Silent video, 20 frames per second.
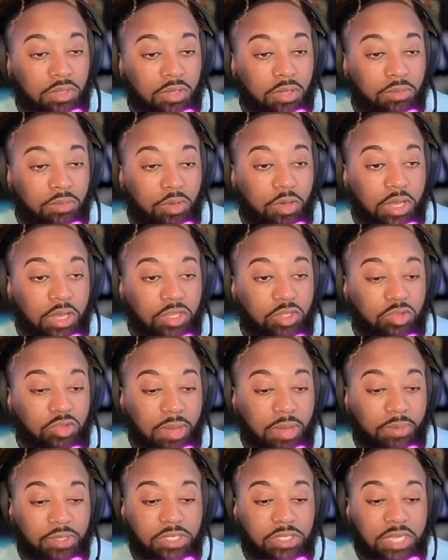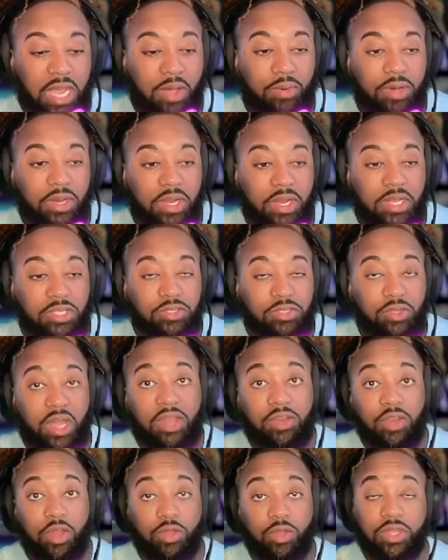Go ahead and drop a shower in here so I
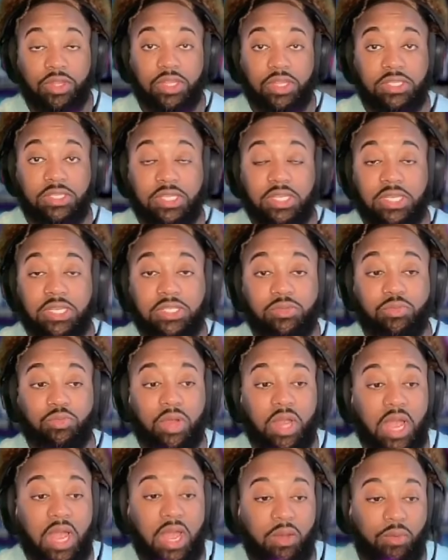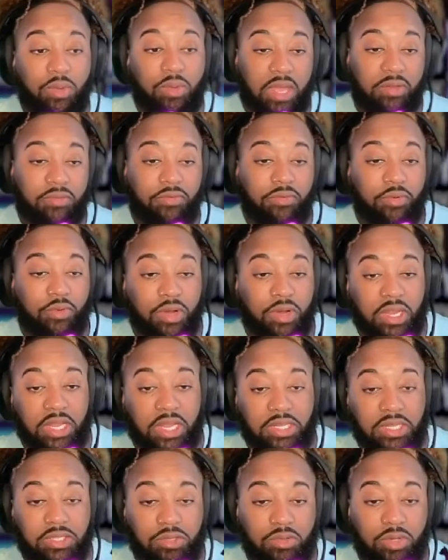know that this is where I would like for
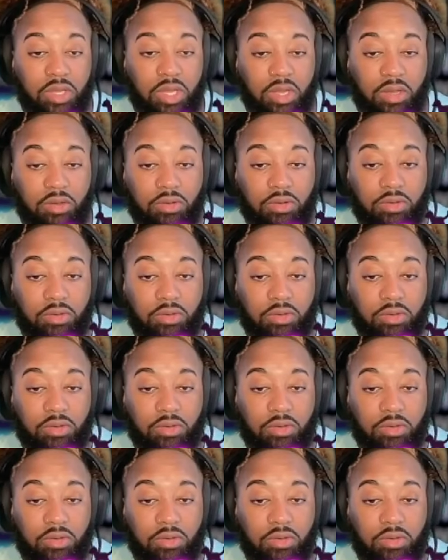it to go.